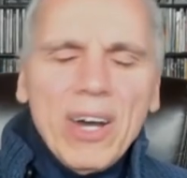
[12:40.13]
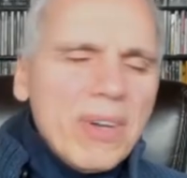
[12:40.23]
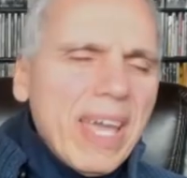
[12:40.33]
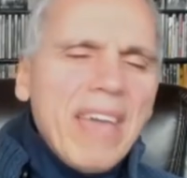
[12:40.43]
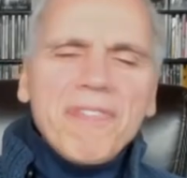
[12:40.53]

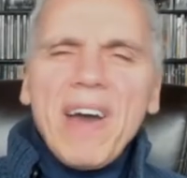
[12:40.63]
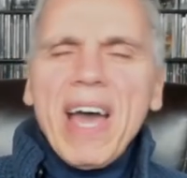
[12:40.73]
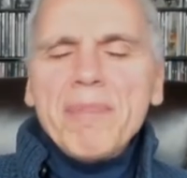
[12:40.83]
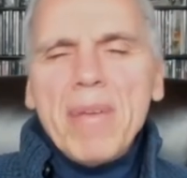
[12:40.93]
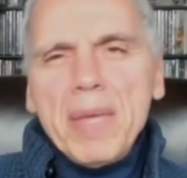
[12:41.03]
Okay,
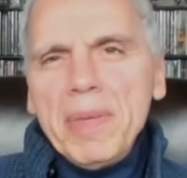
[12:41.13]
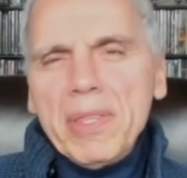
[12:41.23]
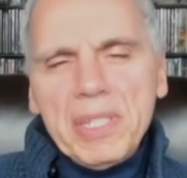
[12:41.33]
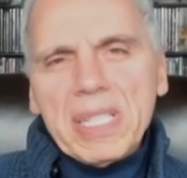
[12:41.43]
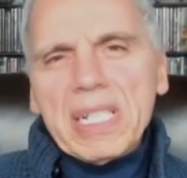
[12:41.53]
fine.
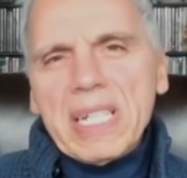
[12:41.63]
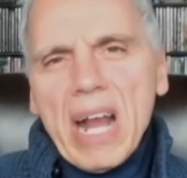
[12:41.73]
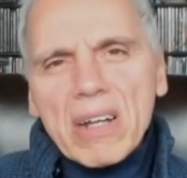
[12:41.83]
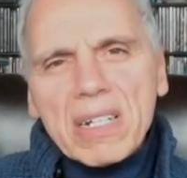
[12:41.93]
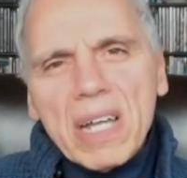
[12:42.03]
Maybe these the
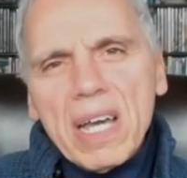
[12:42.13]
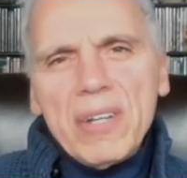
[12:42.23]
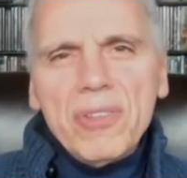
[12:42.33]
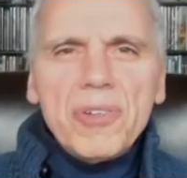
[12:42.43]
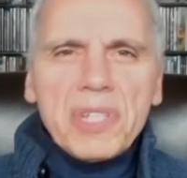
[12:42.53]
Dark
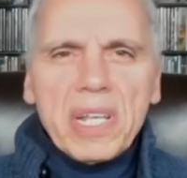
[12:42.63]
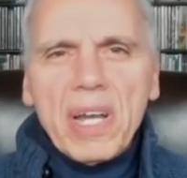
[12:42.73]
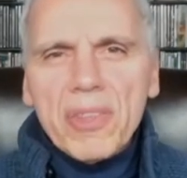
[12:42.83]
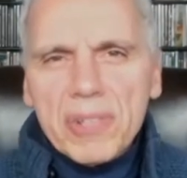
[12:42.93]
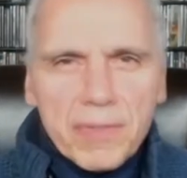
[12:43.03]
Knight, and there's that
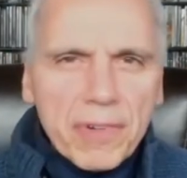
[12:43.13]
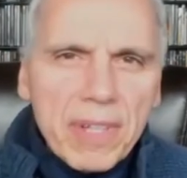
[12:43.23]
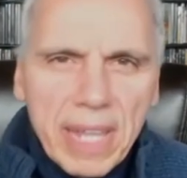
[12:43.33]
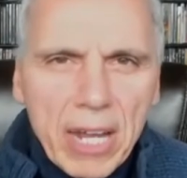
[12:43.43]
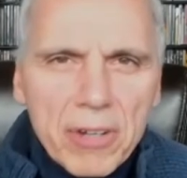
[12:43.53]
other
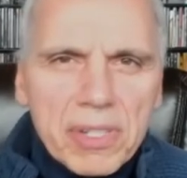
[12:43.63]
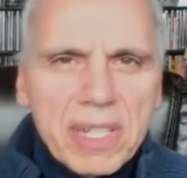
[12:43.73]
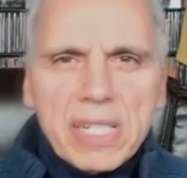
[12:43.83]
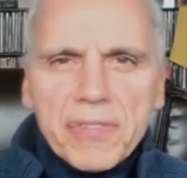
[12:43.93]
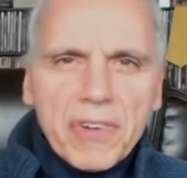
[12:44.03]
different layers,
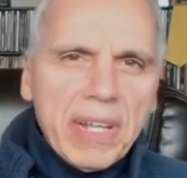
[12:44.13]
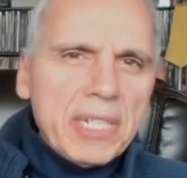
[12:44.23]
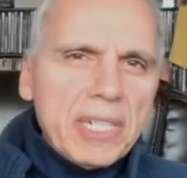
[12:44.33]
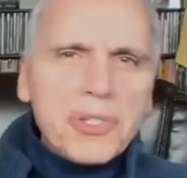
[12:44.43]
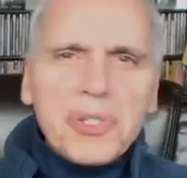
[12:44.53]
and that's very
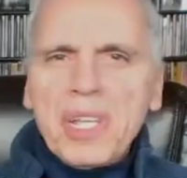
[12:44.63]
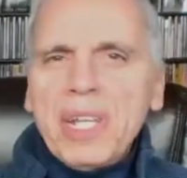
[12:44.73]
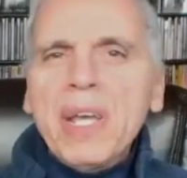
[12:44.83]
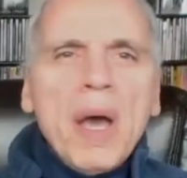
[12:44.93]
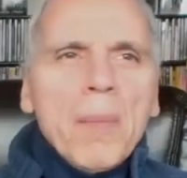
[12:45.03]
interesting.